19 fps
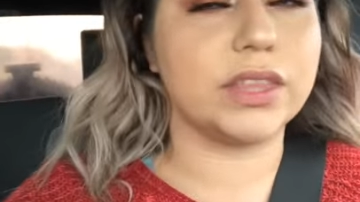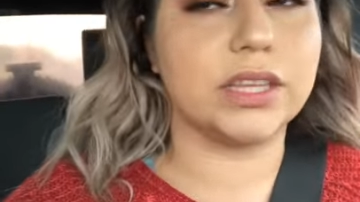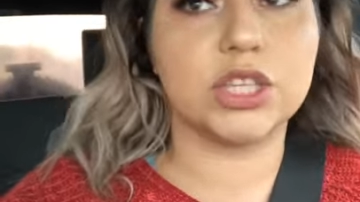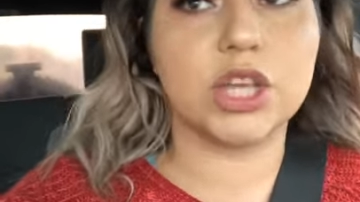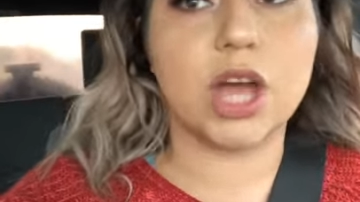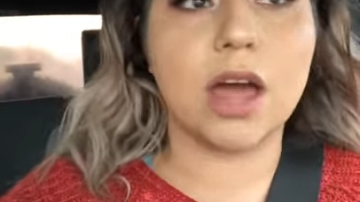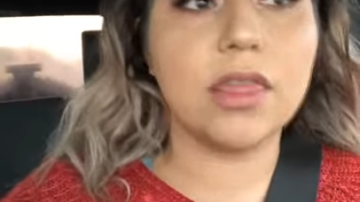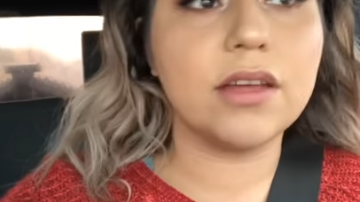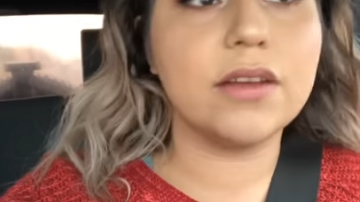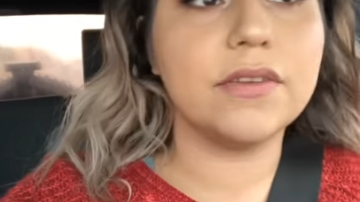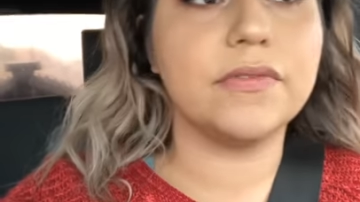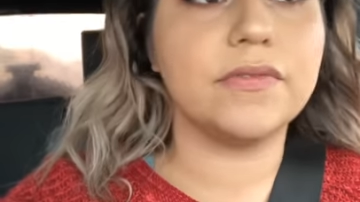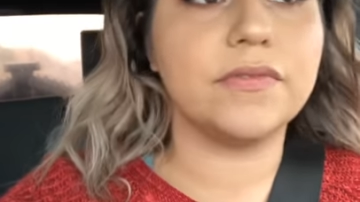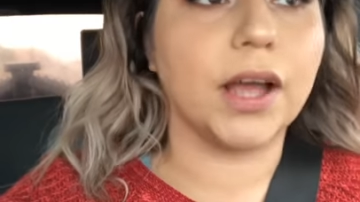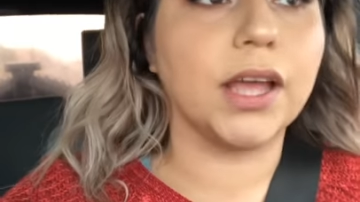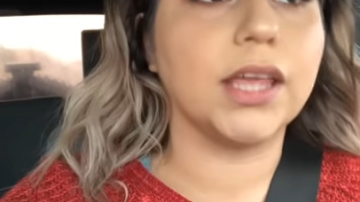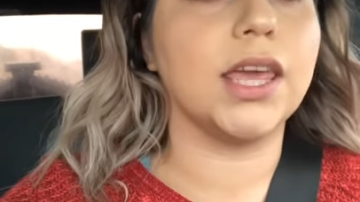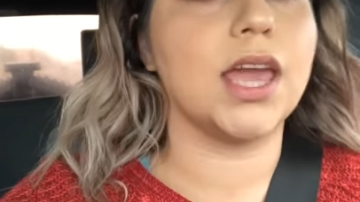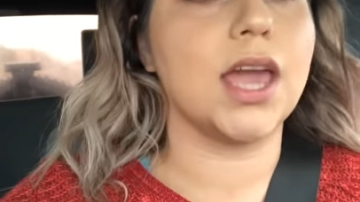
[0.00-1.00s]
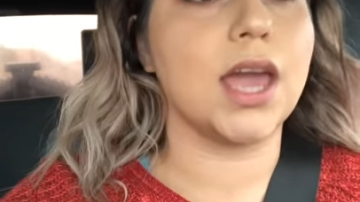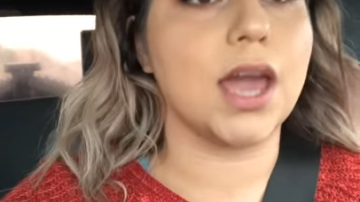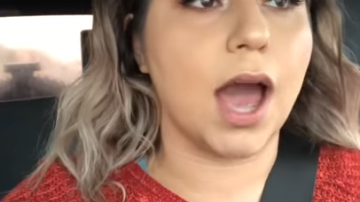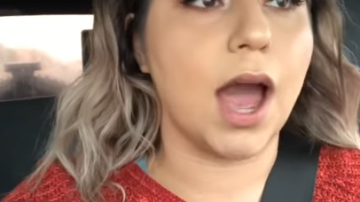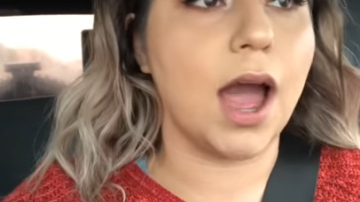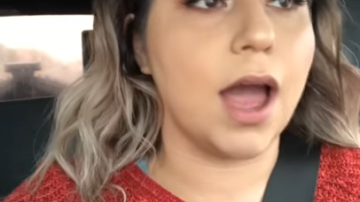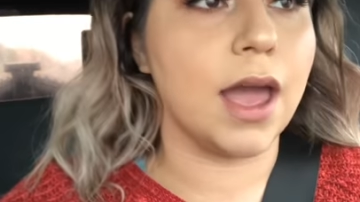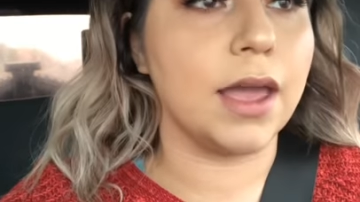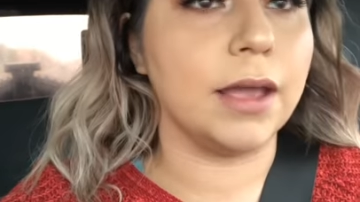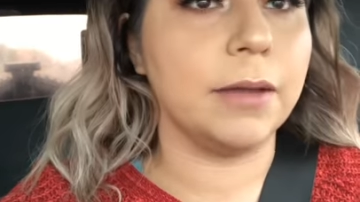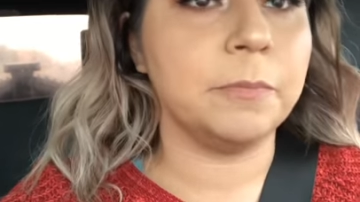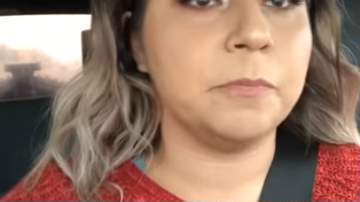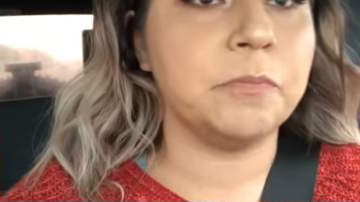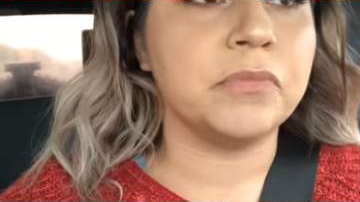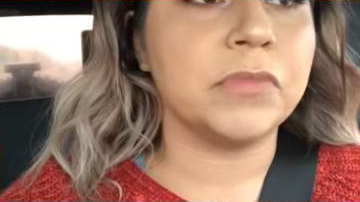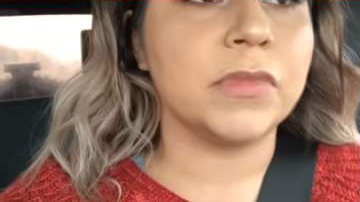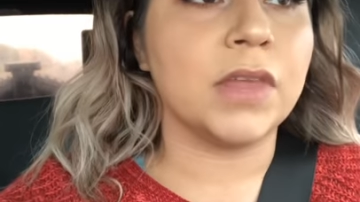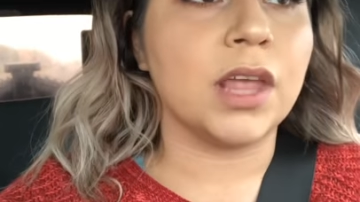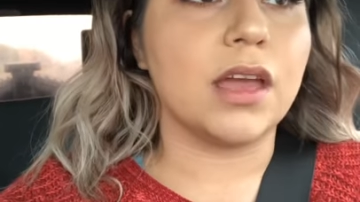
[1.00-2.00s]
This other fucking guy,
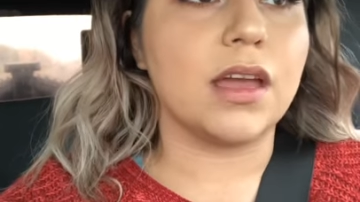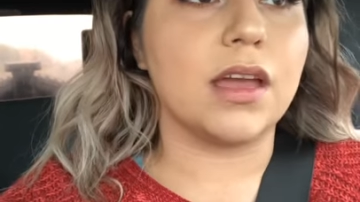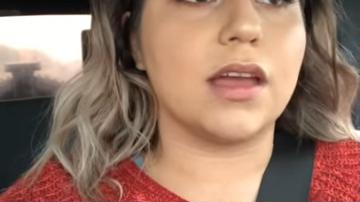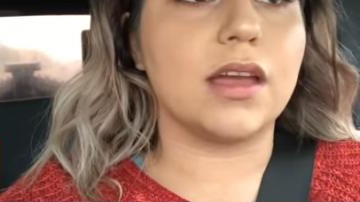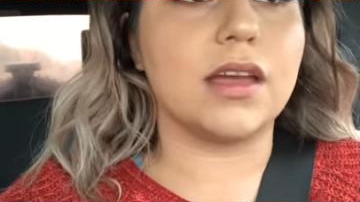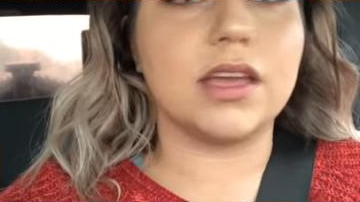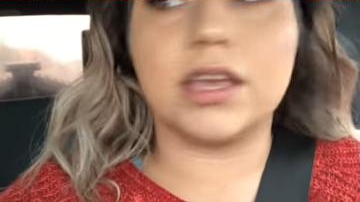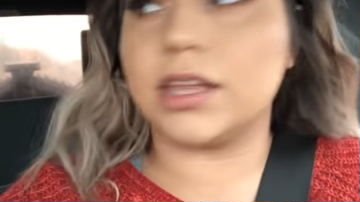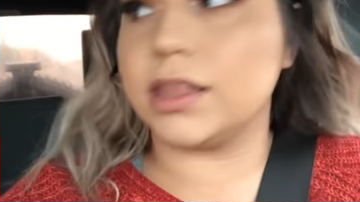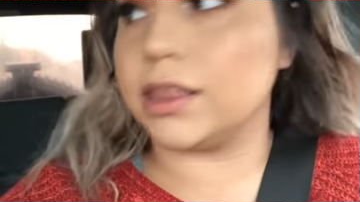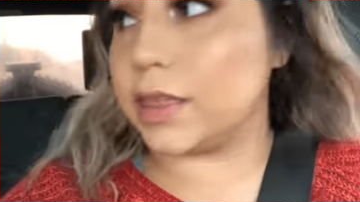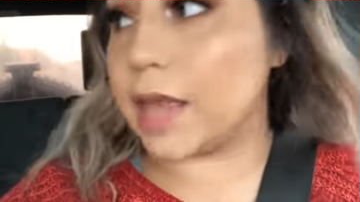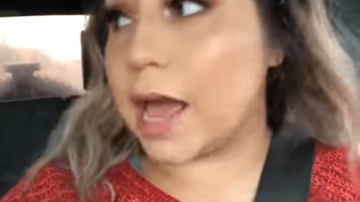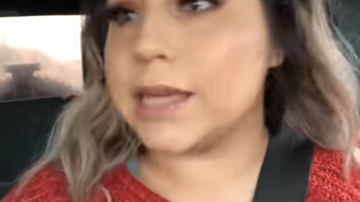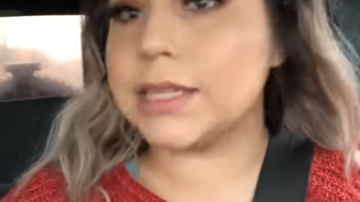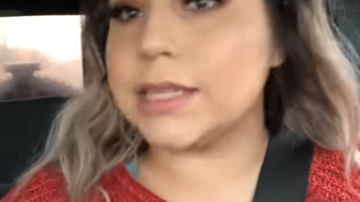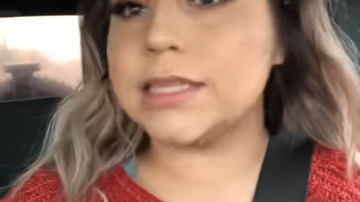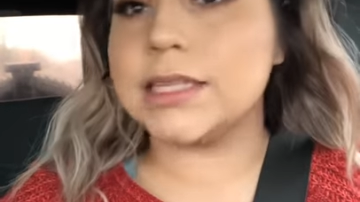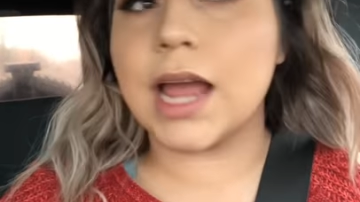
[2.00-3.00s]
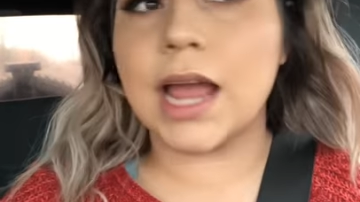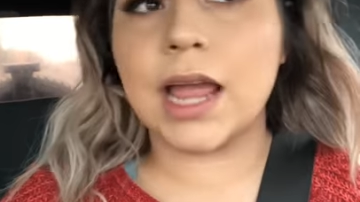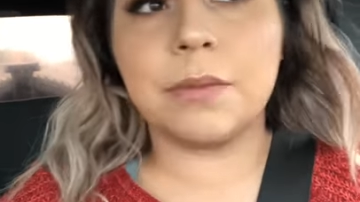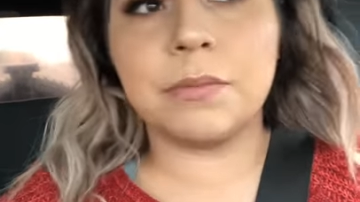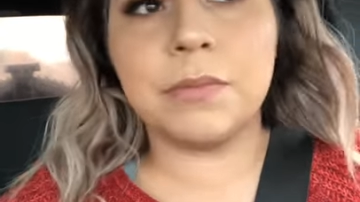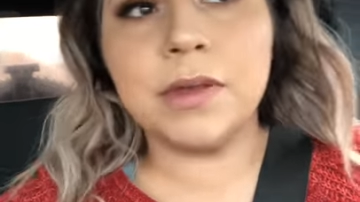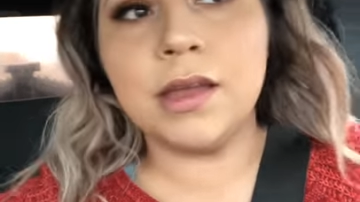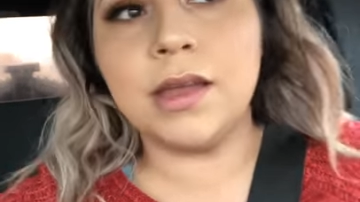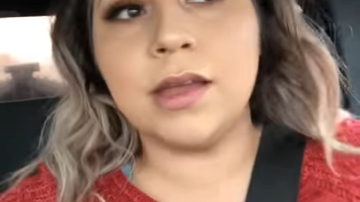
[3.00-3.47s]
last time,